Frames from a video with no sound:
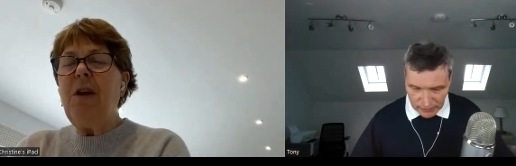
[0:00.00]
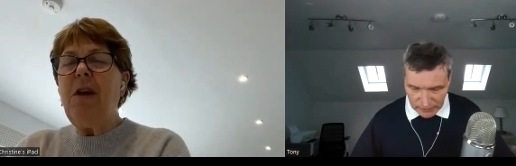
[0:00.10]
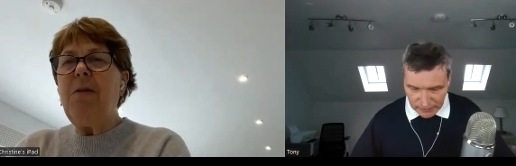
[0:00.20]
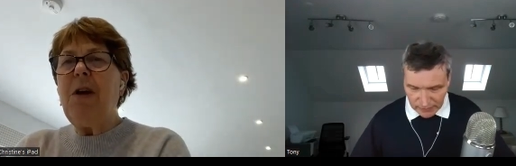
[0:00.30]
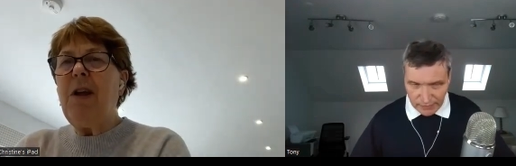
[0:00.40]
Speaker 1: No,
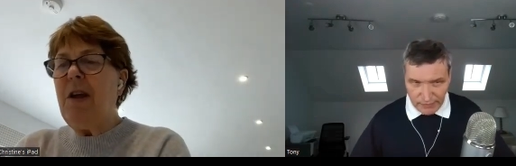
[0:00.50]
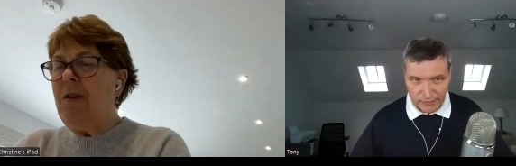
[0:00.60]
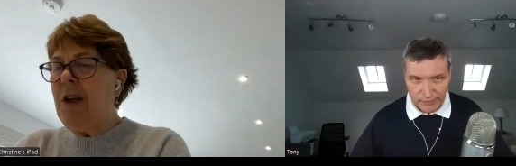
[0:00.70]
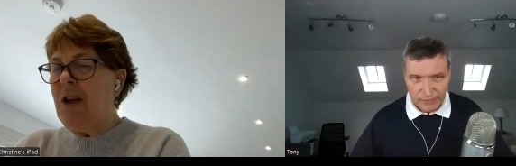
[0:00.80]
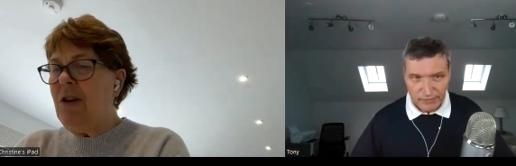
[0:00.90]
I, I
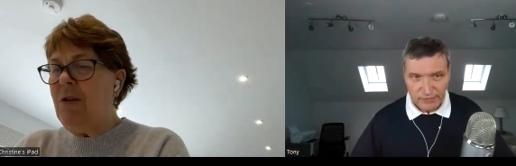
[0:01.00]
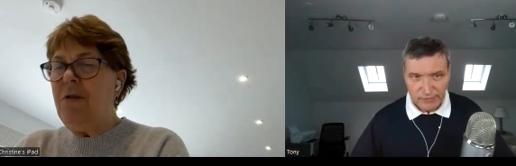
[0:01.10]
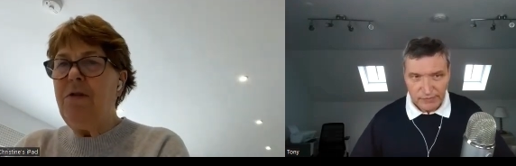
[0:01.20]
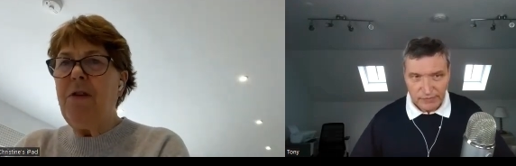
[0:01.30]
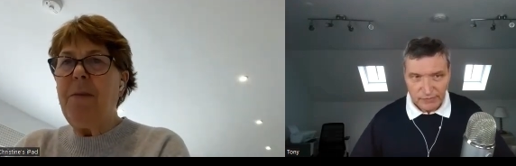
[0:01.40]
think you've.
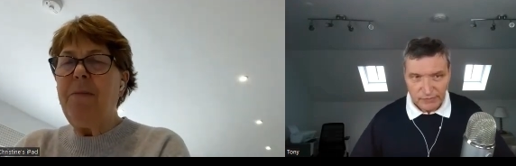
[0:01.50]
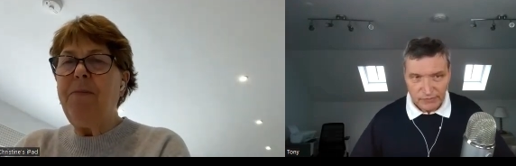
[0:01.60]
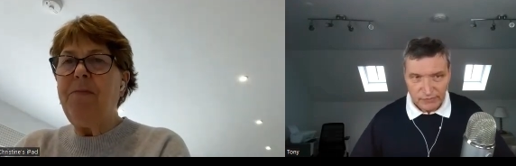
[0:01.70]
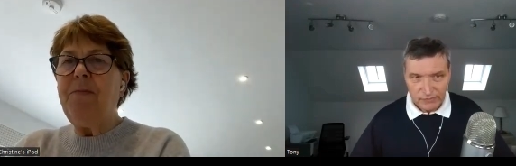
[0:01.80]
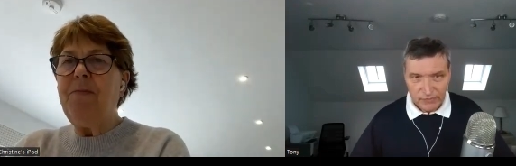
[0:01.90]
Um,
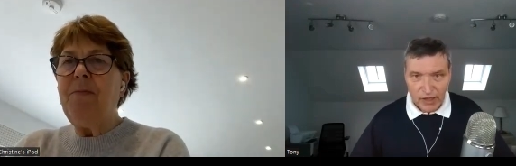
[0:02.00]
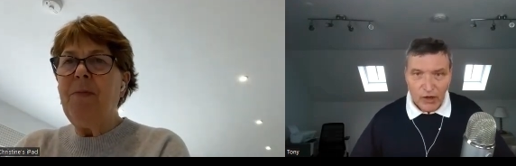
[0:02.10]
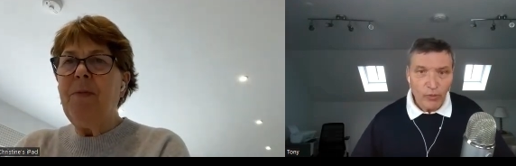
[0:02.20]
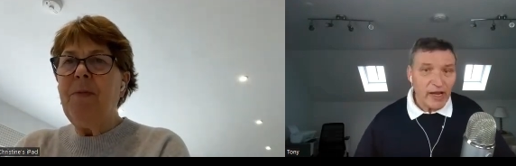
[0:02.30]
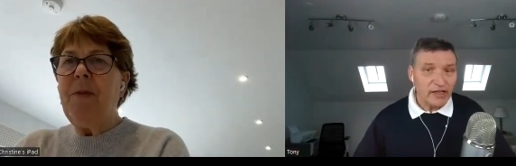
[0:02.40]

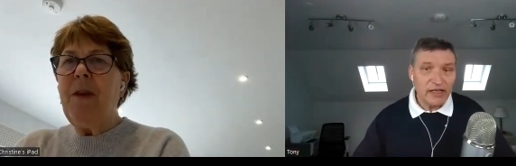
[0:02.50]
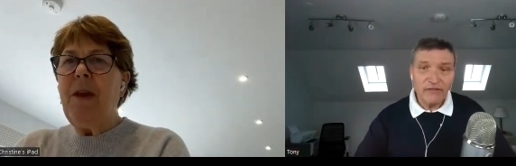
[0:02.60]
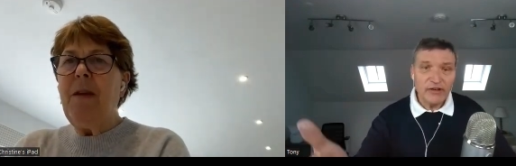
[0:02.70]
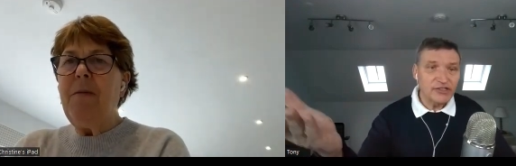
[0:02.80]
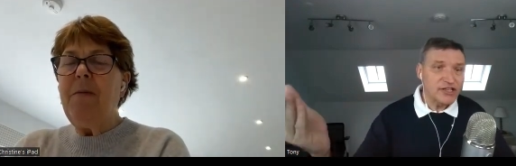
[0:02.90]
Speaker 2: we had a
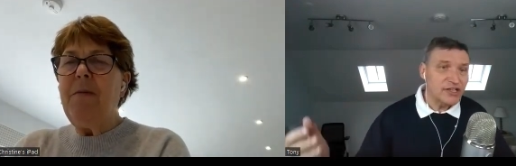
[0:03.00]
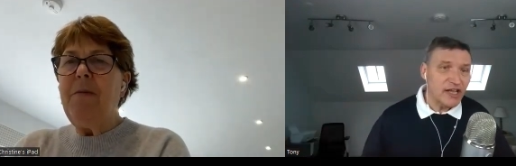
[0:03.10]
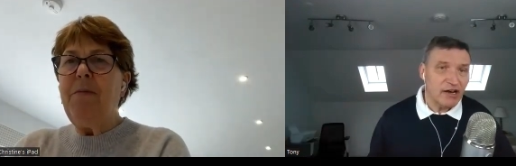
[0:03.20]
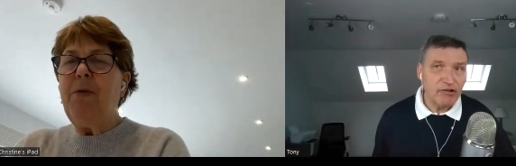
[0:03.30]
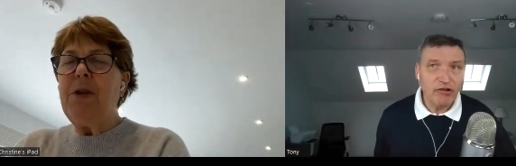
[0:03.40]
lovely sitting
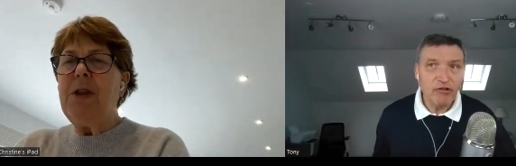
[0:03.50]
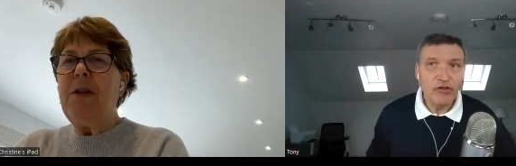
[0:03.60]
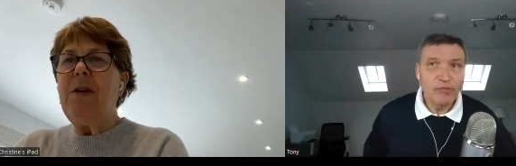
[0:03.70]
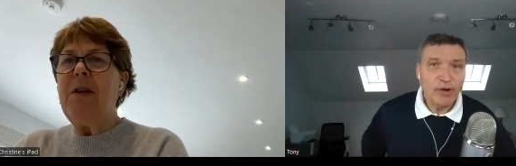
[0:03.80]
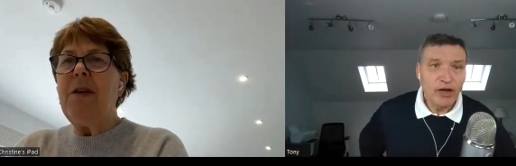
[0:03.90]
area
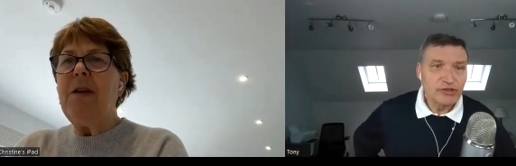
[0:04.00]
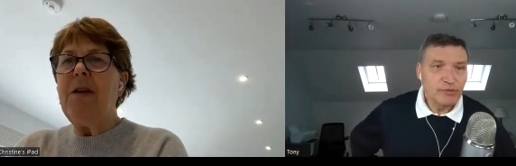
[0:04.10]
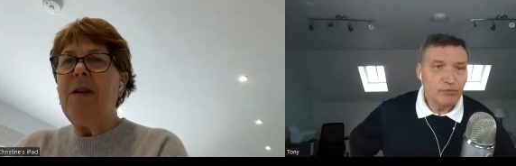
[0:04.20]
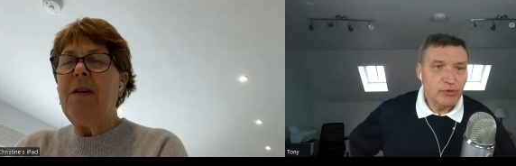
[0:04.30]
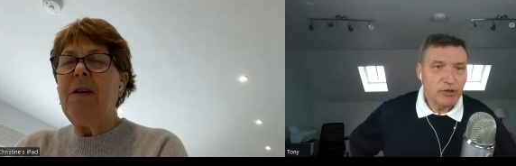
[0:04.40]
on the boat,
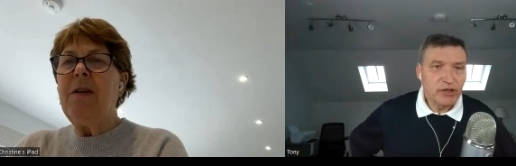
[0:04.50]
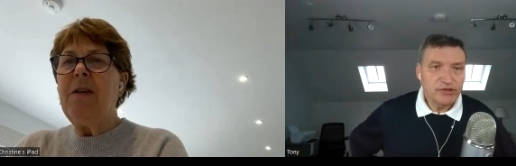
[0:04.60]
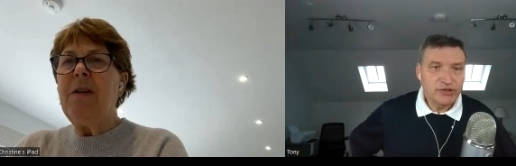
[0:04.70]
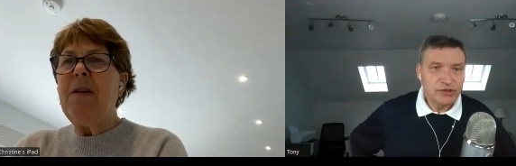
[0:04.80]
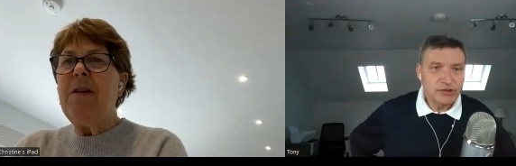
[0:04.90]
didn't we? With
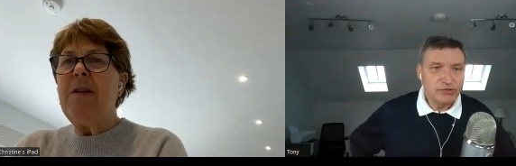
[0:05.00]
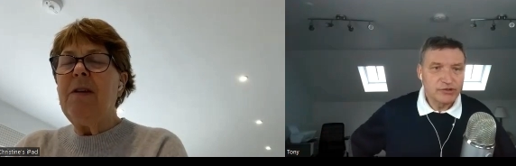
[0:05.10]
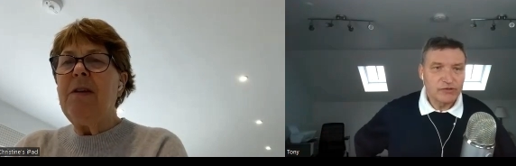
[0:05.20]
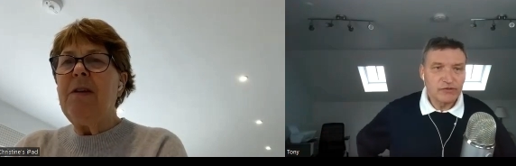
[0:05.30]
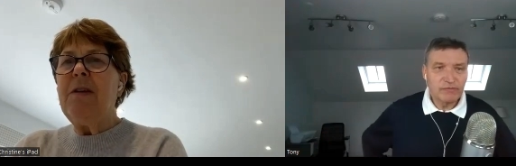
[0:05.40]
those two
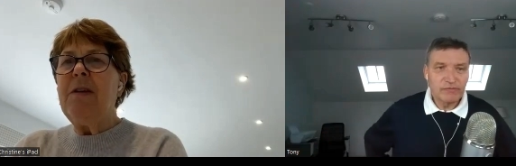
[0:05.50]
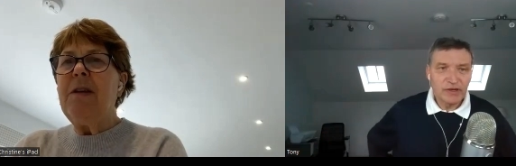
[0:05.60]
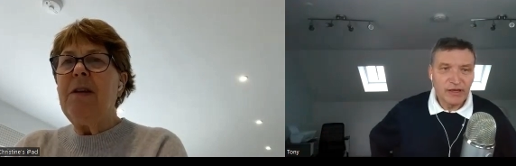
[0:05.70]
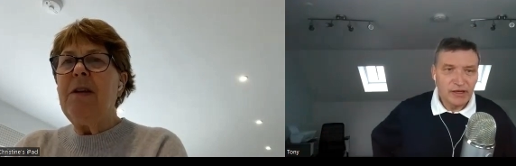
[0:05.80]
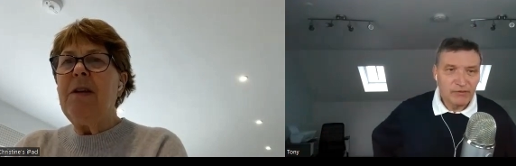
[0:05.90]
sort of
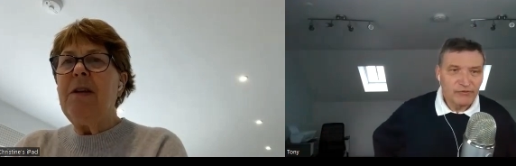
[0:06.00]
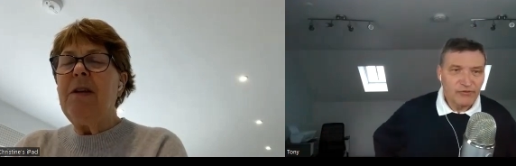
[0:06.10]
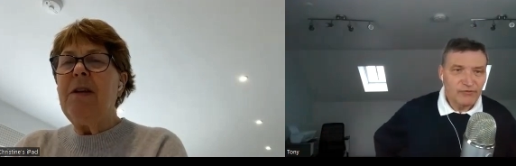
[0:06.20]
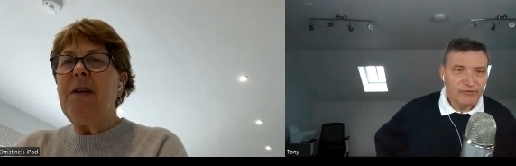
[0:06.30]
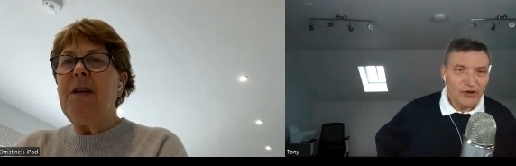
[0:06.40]
um,
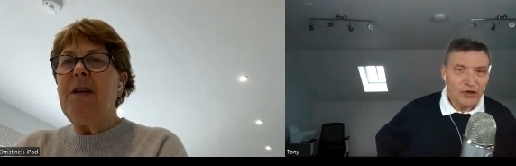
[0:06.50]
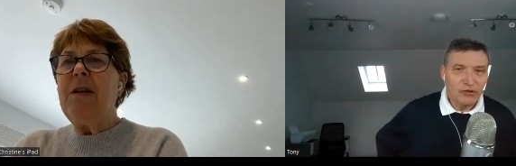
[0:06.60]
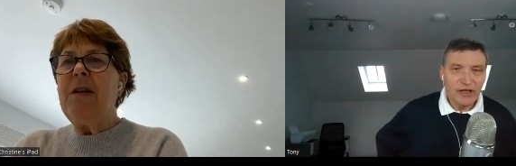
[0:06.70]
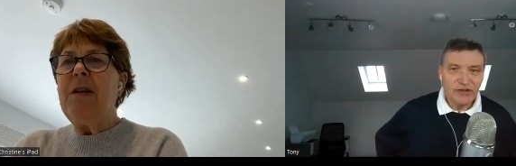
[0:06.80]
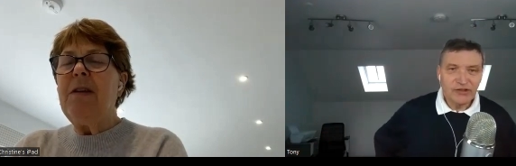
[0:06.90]
faux
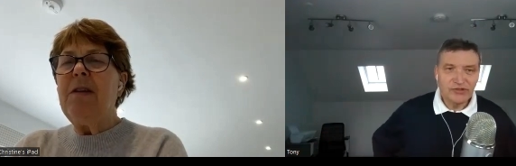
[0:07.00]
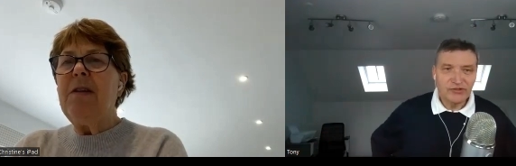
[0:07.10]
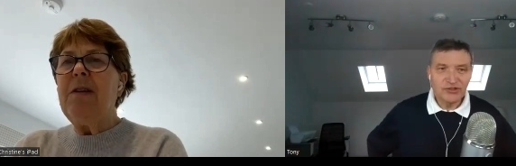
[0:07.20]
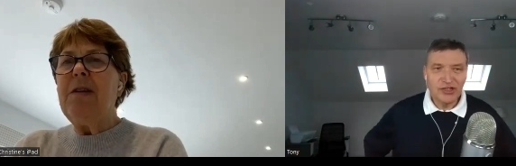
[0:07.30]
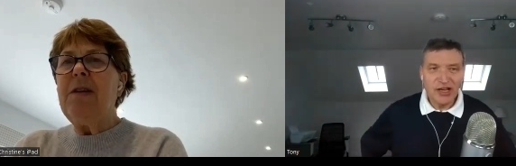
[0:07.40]
leather
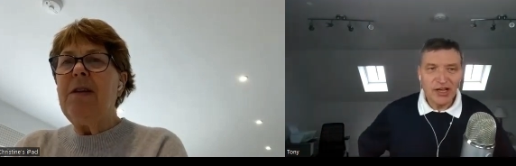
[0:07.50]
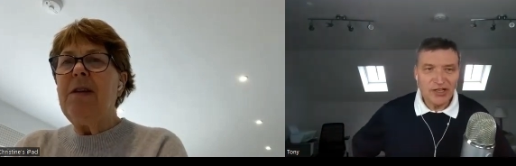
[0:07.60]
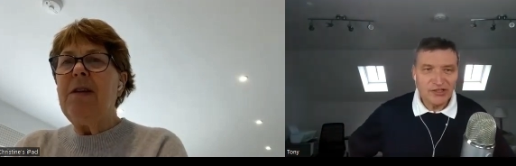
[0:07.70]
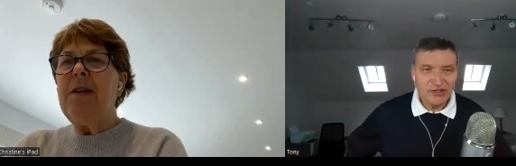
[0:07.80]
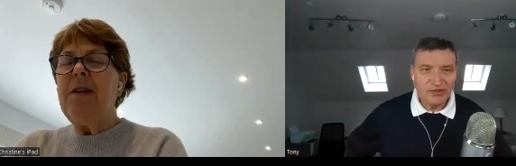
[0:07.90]

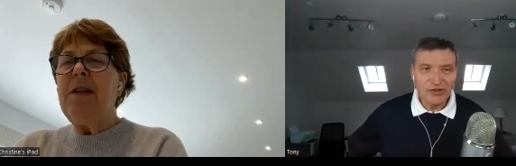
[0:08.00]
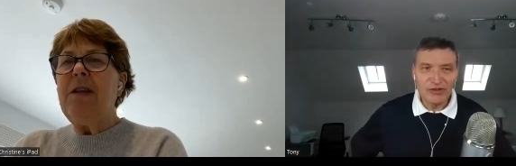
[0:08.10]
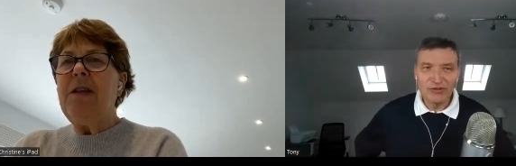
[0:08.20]
chairs that